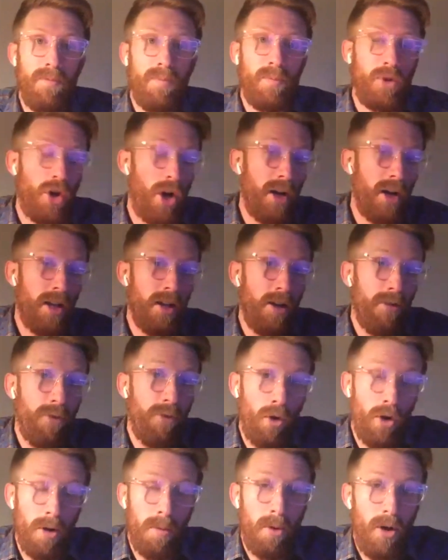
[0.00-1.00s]
Creating
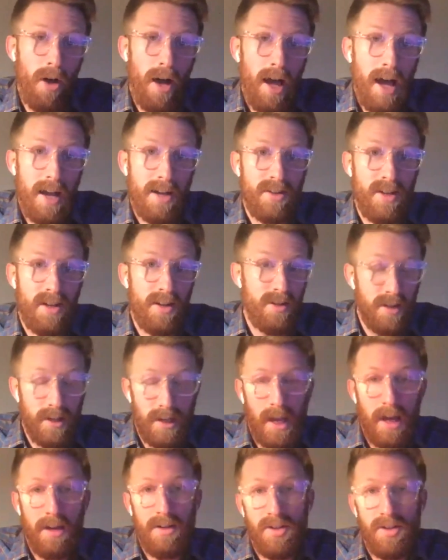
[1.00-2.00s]
affordable access,
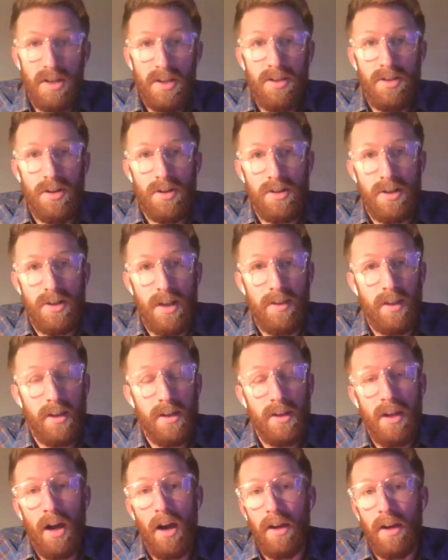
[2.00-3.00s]
again, is easier said
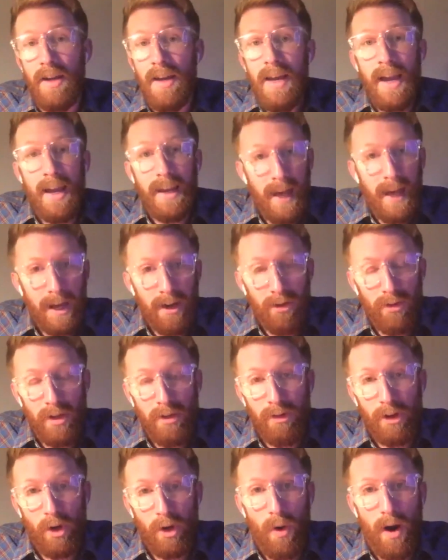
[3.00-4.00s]
than done. It not only
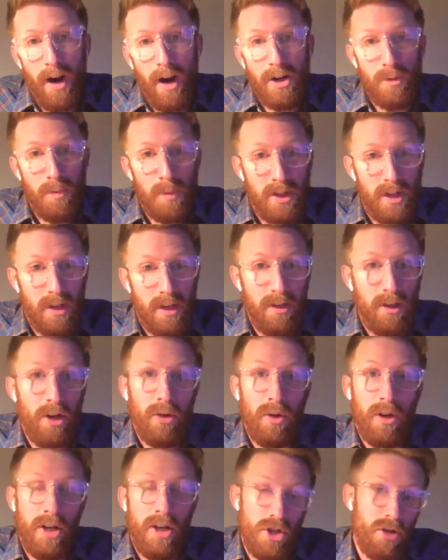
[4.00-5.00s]
requires, but
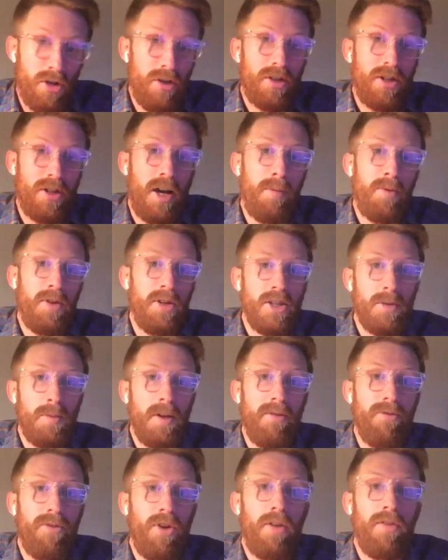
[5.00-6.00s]
insurance companies to
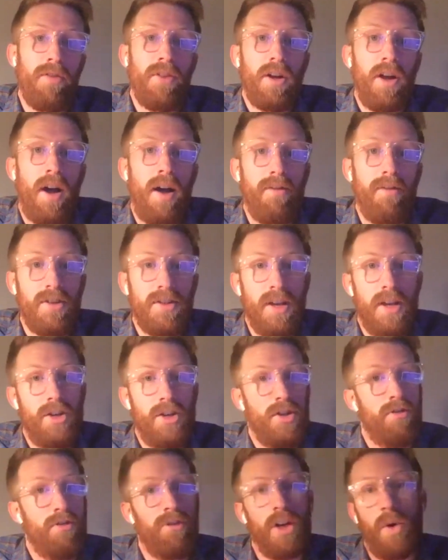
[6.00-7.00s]
be involved in the
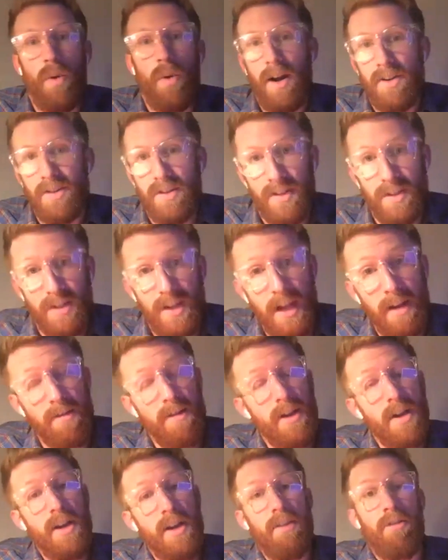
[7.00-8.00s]
conversation. It requires the state.
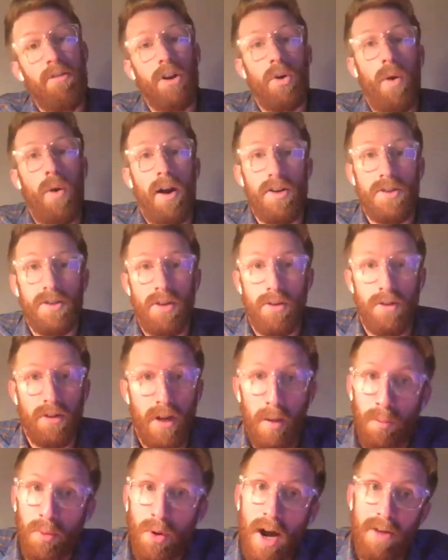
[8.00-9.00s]
It requires other
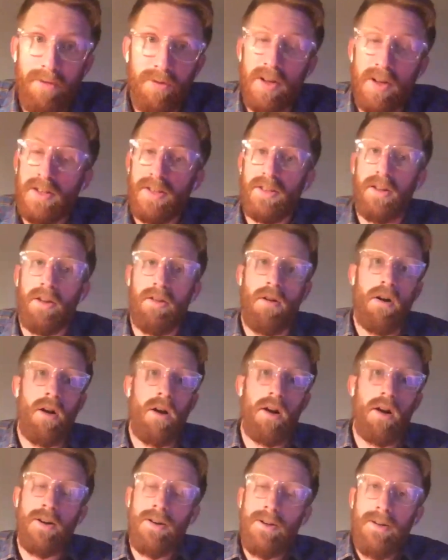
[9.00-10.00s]
nonprofits. There
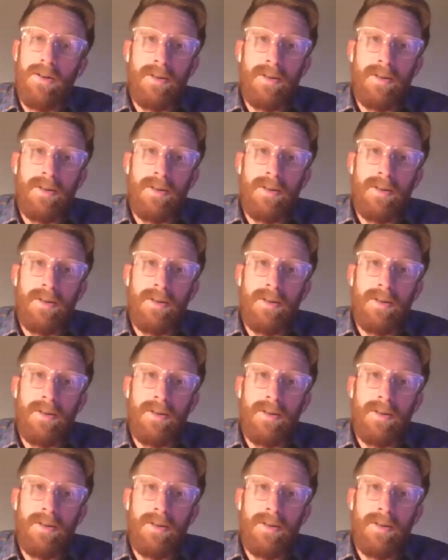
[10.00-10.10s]
are